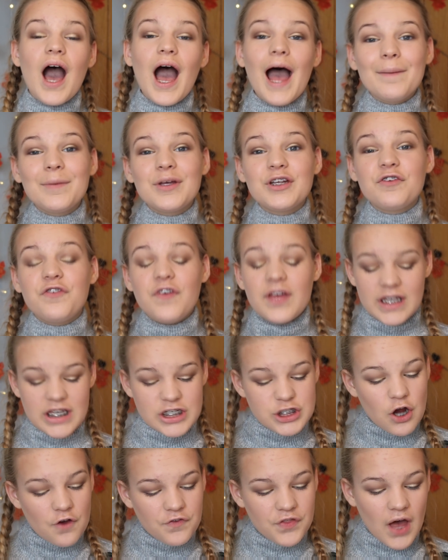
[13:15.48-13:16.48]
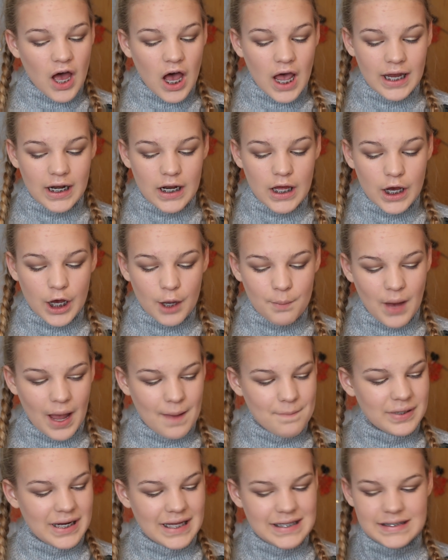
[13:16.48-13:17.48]
I'm going to finish off the eye look
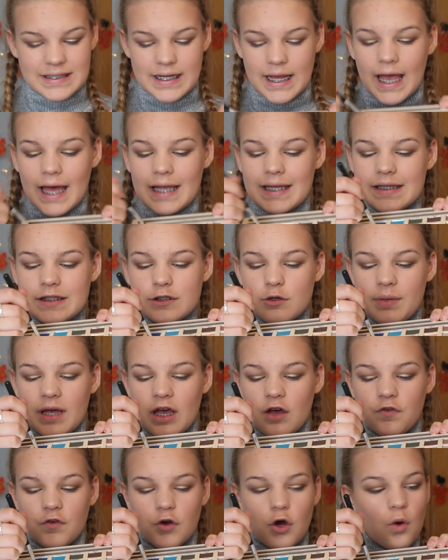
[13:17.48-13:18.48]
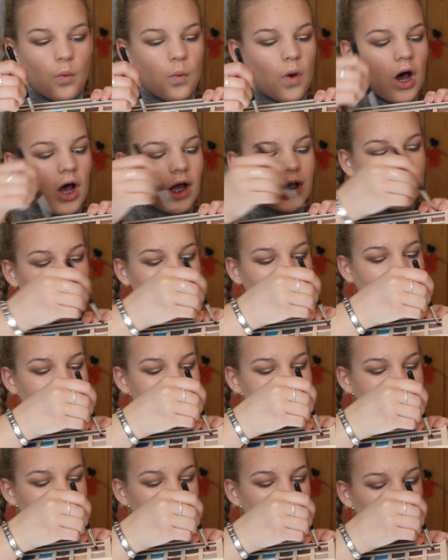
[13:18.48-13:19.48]
by blending a little bit of Koala
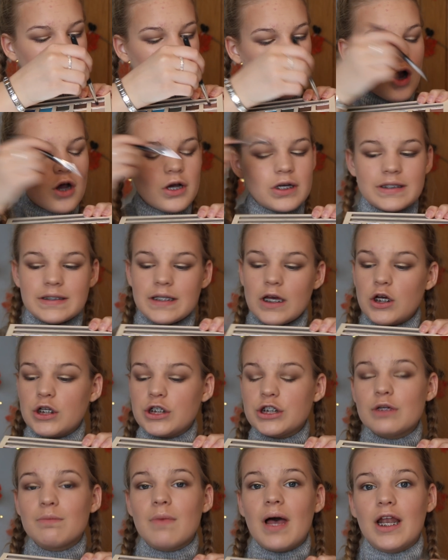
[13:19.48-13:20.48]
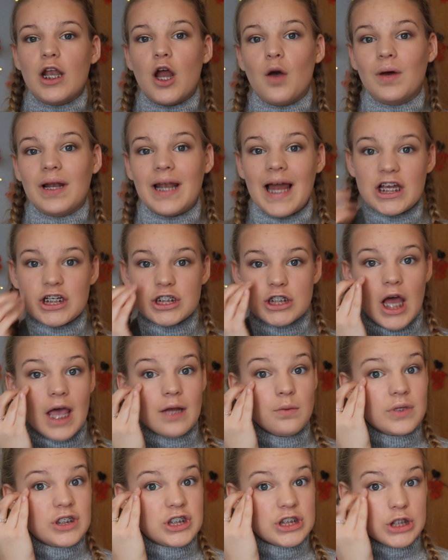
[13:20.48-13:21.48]
and the rocks under my lower lash
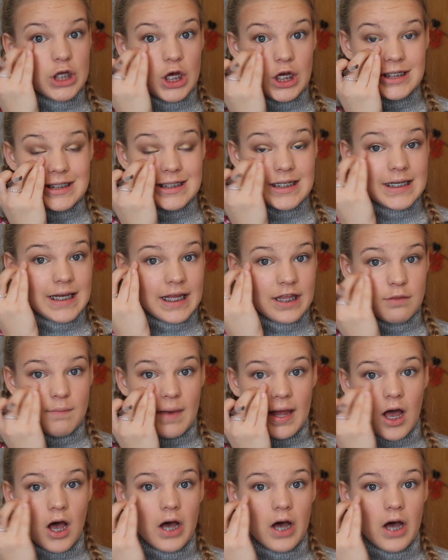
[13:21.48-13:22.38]
line, which is underneath my